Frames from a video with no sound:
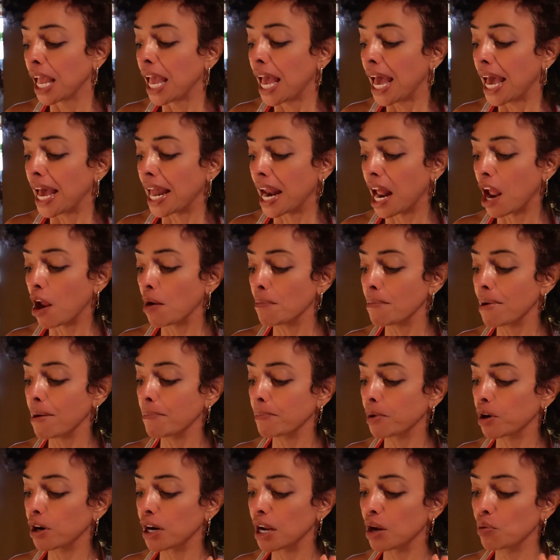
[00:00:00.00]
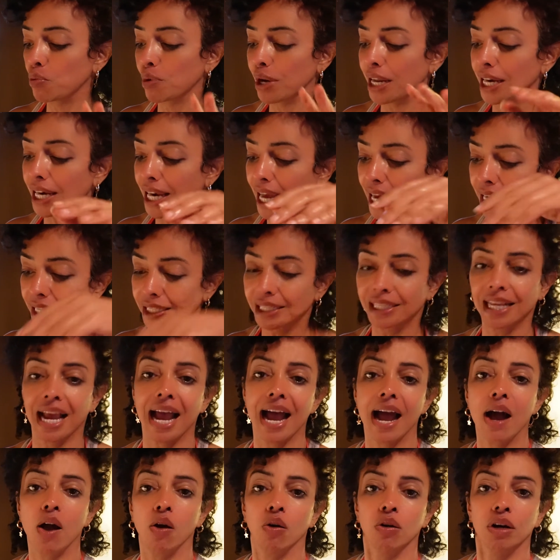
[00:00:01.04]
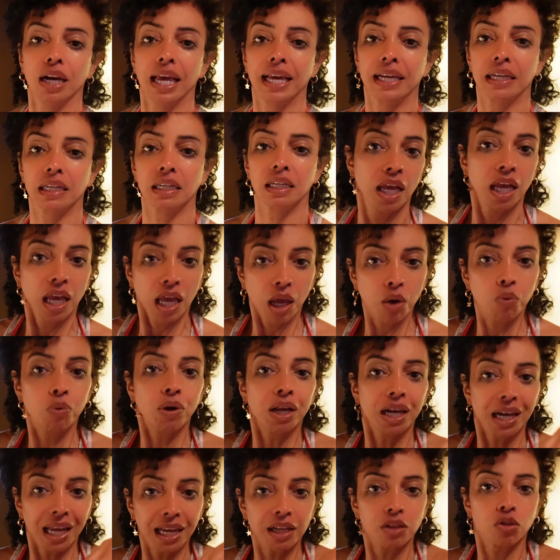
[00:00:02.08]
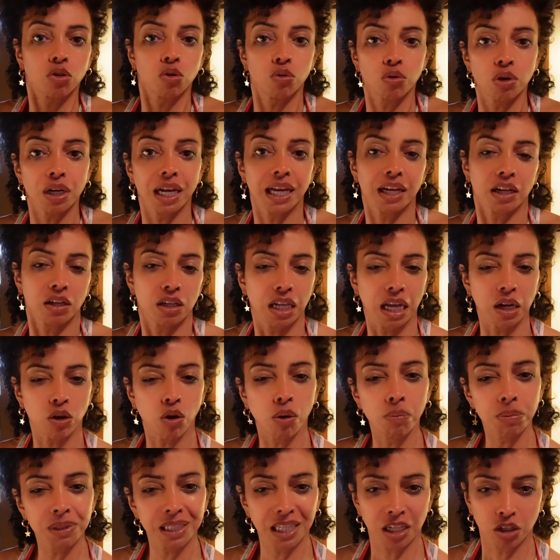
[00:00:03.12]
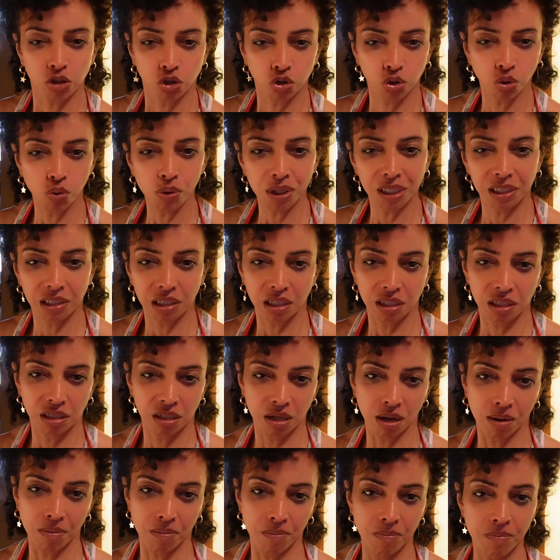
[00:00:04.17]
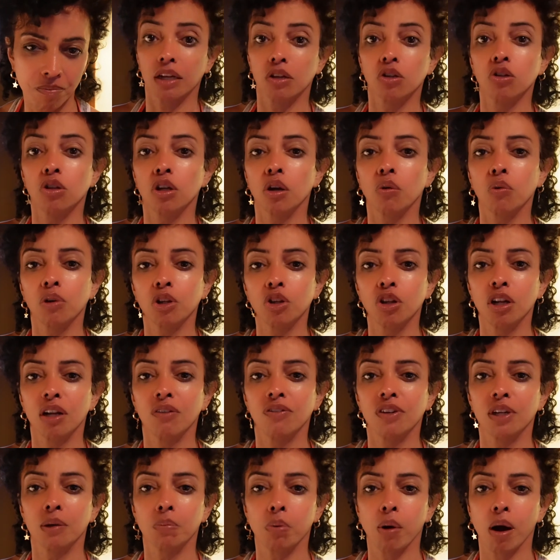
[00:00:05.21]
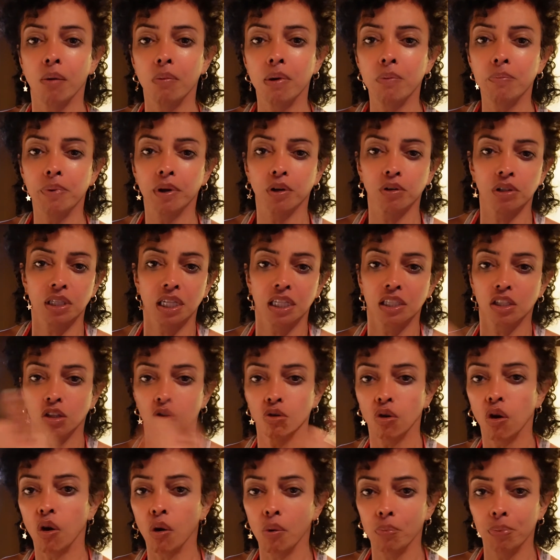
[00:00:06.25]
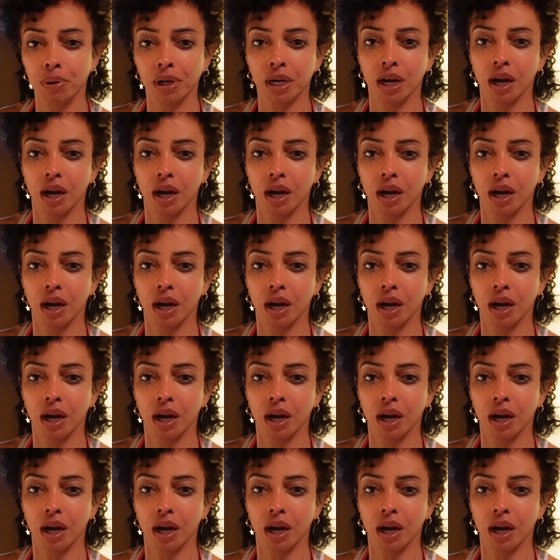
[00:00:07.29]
And I remember it went like down, like it went like through like almost like a sewer system. Like, you know when you live in apartment buildings and you open